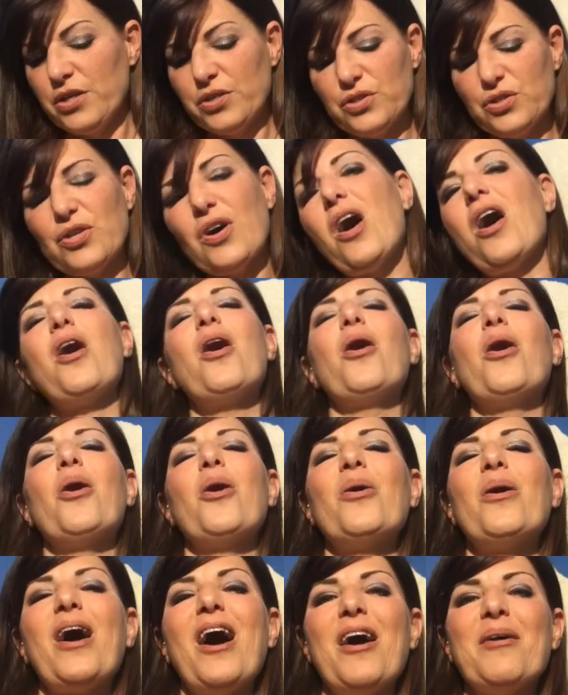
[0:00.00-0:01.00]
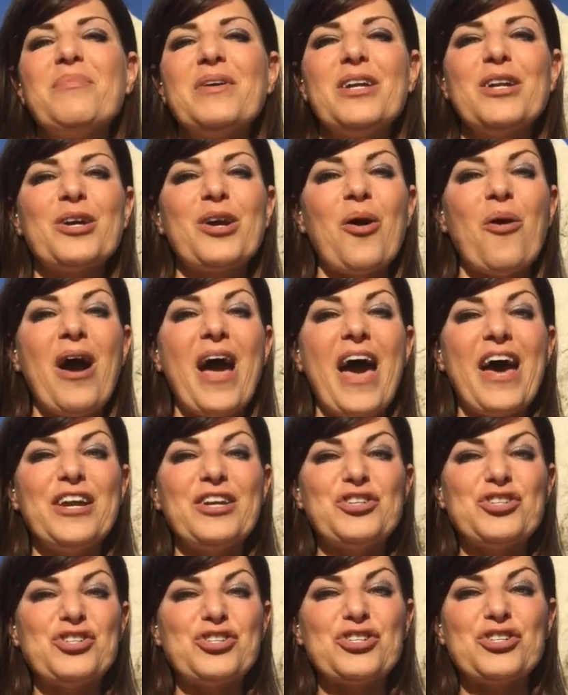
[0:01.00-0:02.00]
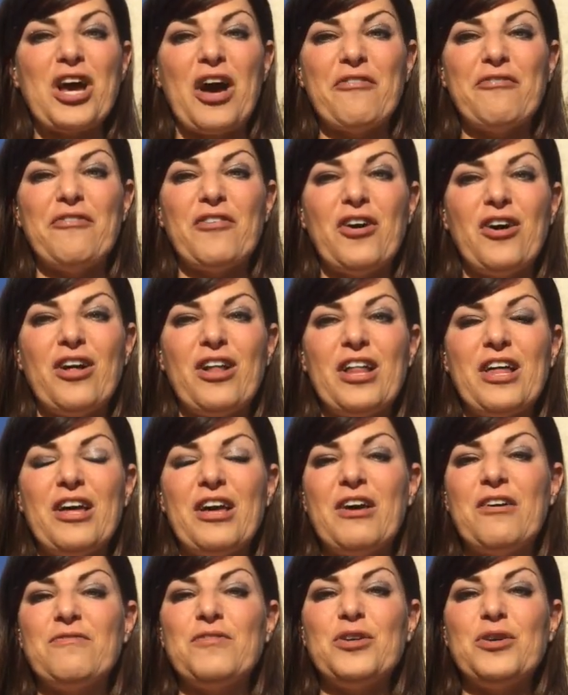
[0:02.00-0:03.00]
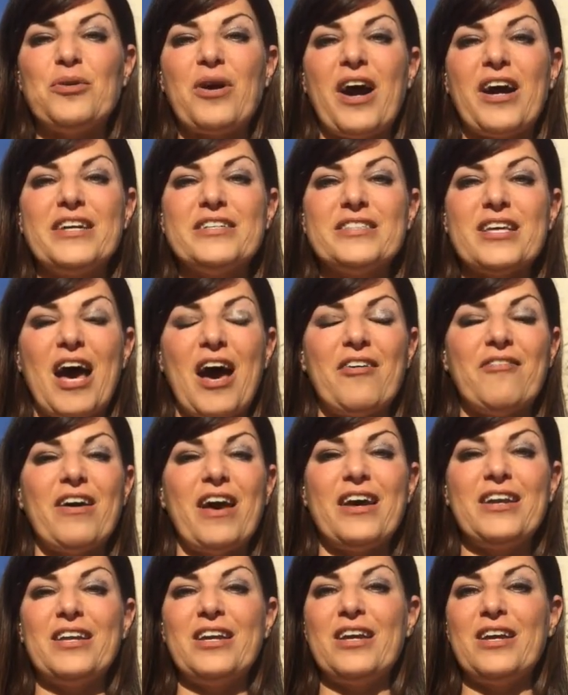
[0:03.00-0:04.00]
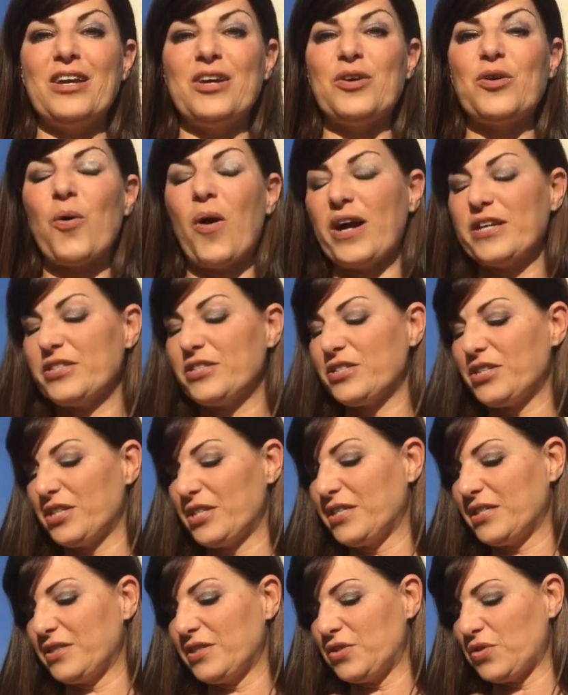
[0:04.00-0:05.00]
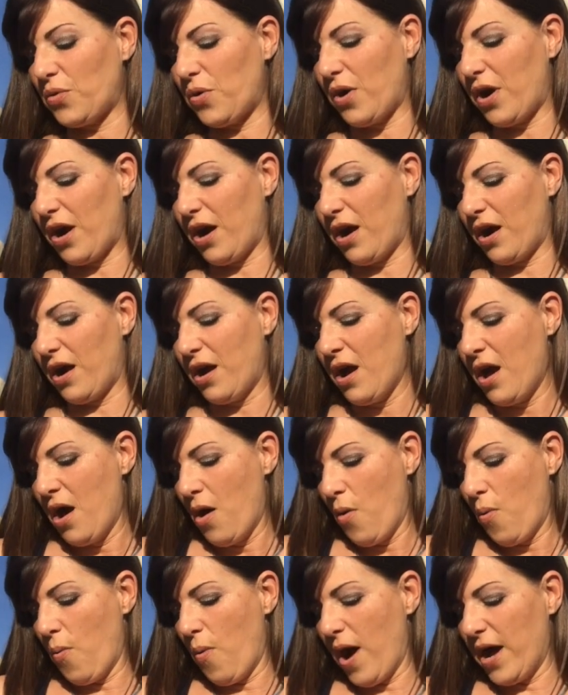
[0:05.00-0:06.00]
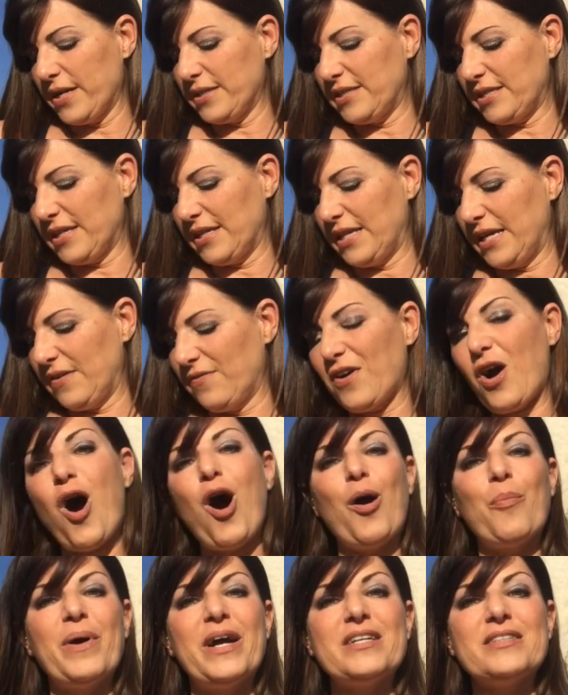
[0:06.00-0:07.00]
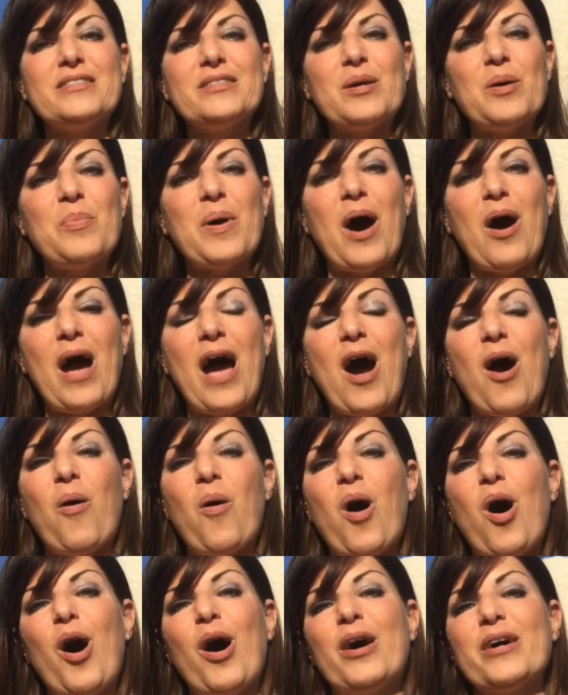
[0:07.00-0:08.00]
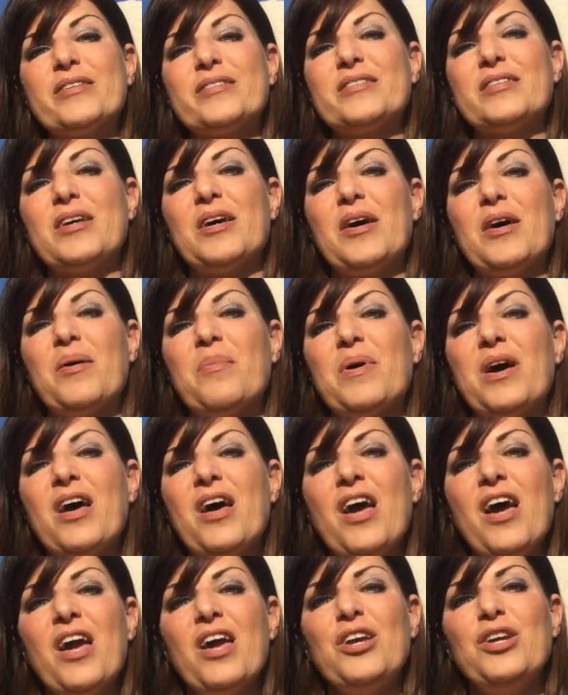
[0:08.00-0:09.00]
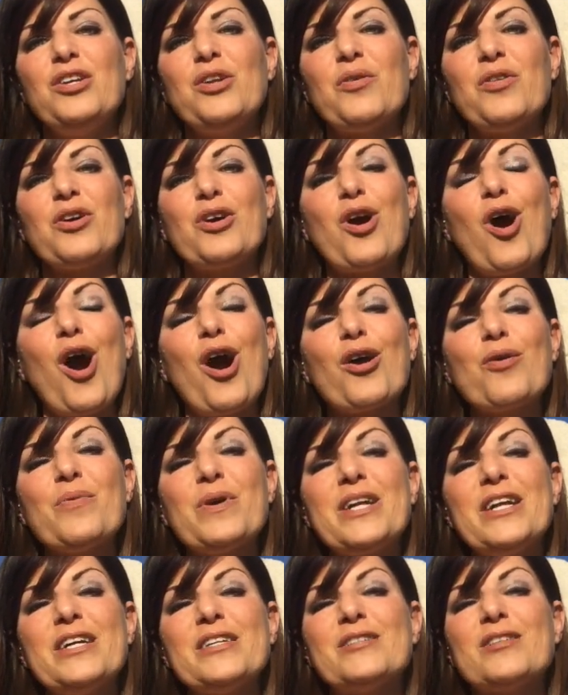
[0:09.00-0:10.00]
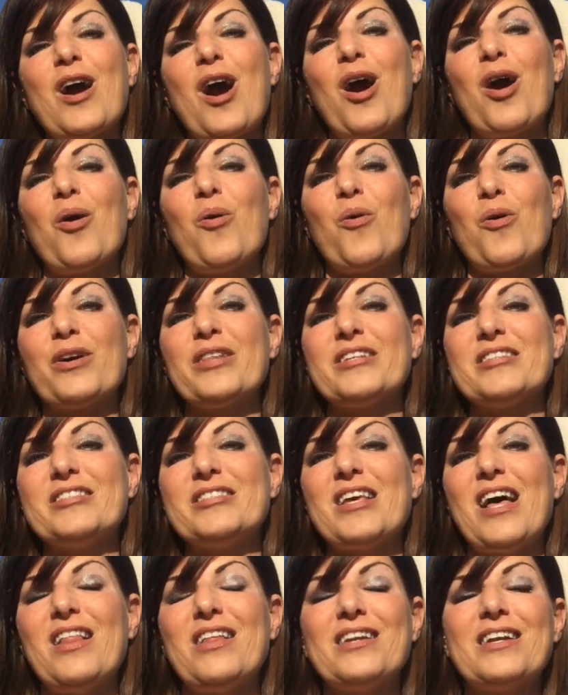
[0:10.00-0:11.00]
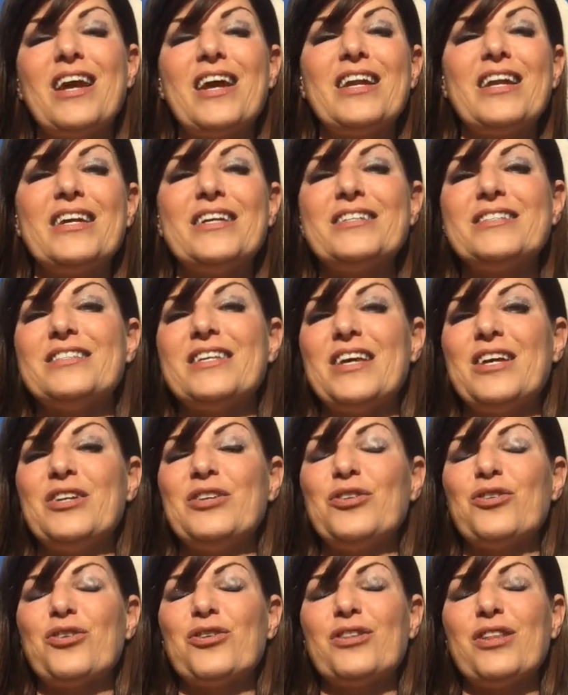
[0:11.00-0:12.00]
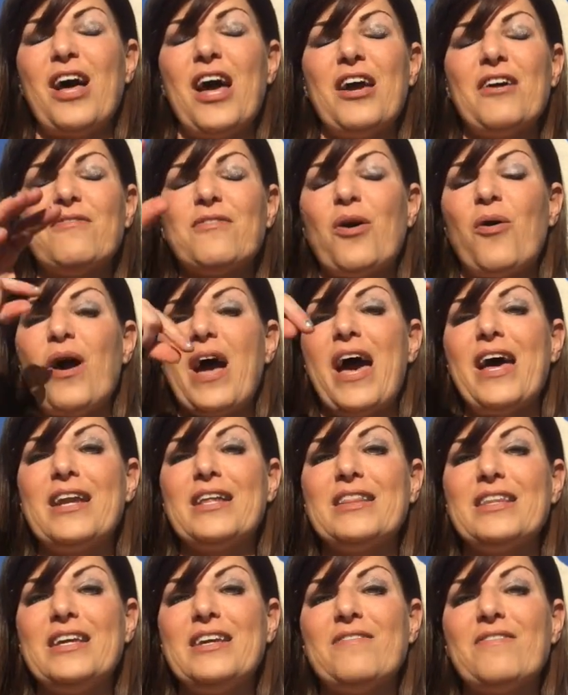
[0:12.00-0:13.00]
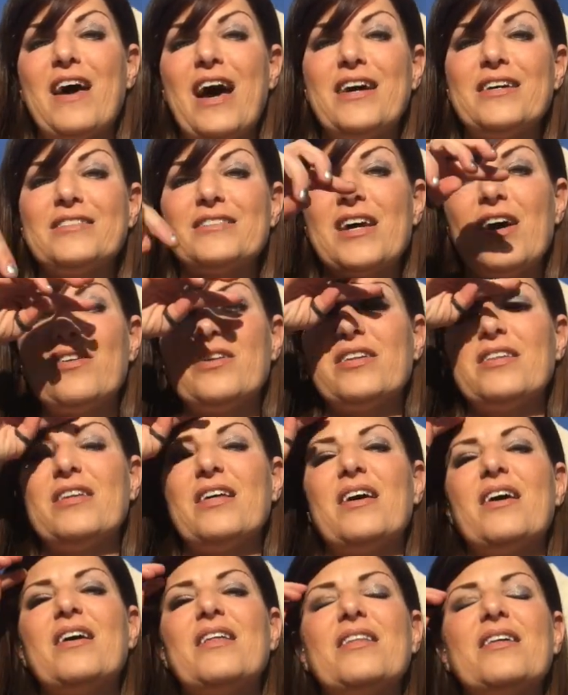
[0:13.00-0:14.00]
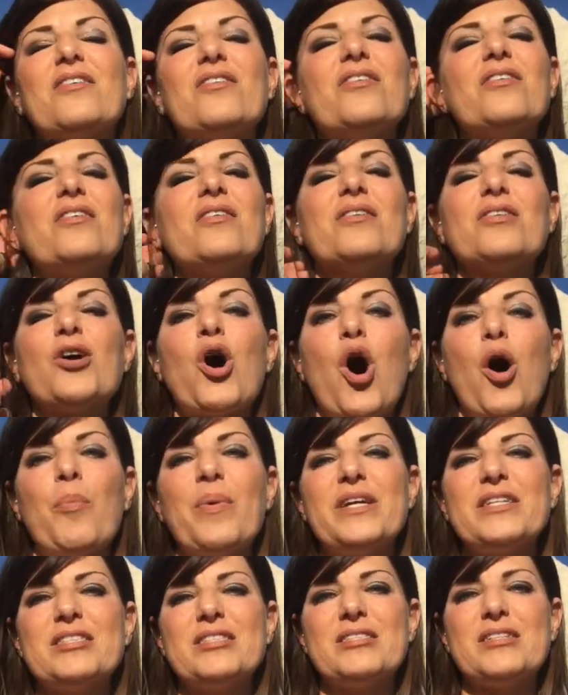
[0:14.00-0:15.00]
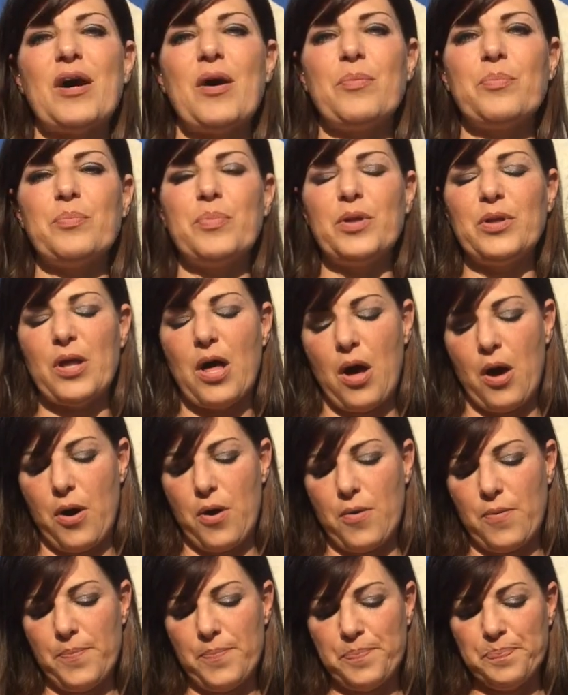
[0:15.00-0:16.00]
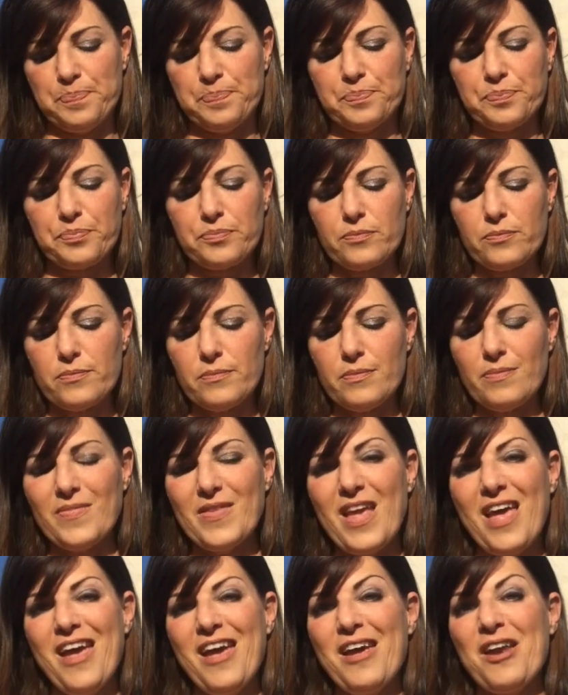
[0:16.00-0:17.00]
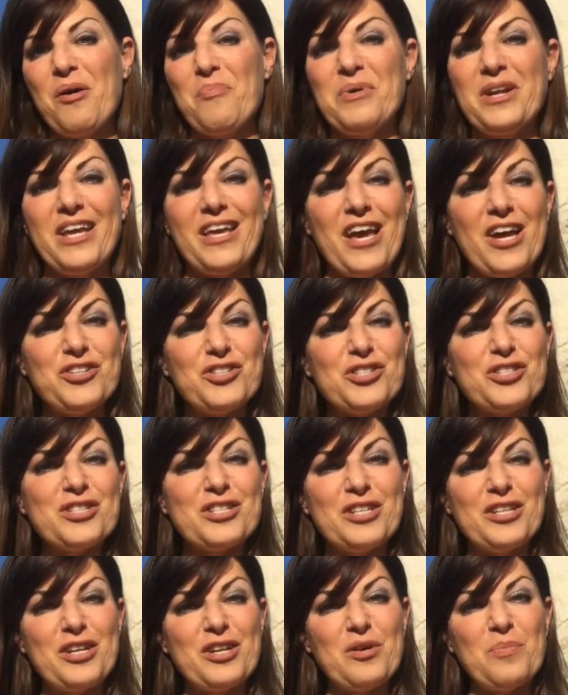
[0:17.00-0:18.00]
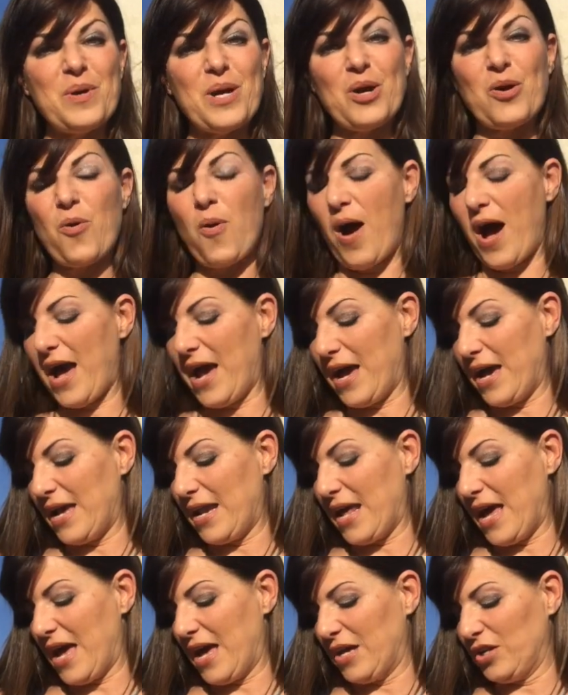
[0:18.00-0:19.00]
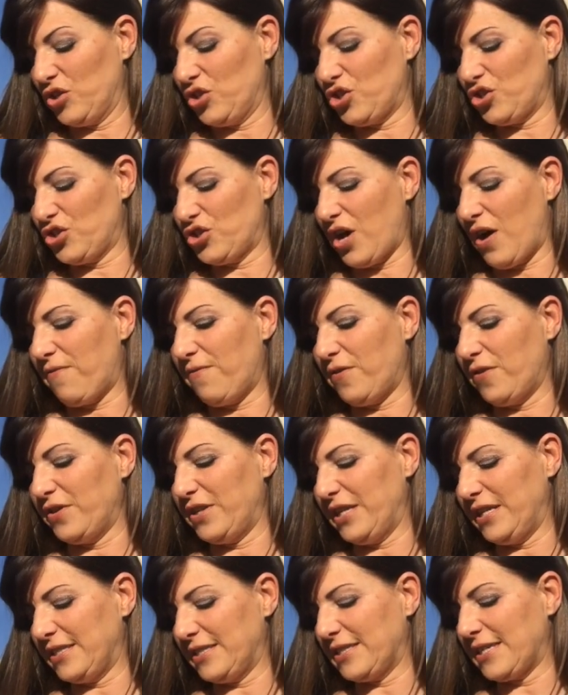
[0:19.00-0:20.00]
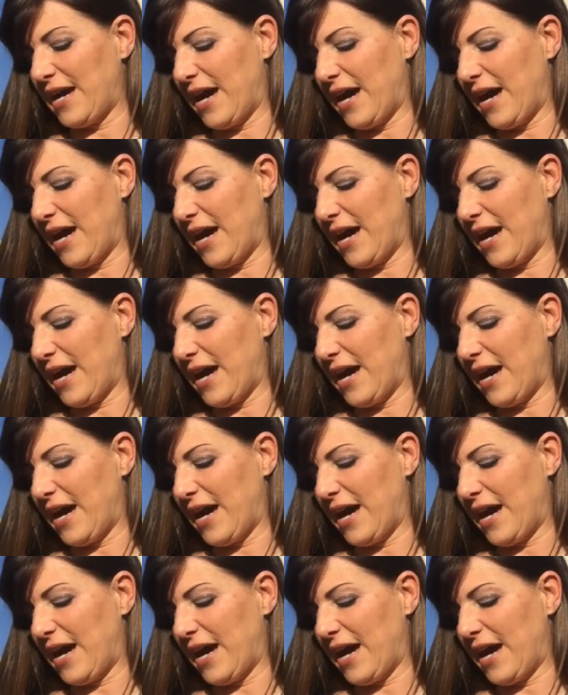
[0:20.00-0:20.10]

So I'm going to go ahead and shuffle. If you guys have any questions or want to leave comments about how awesome, you know, the card readings are or the selenite is in your life, go ahead and leave that down in the little comments down below. I'm gonna get just a little bit quiet and shuffle these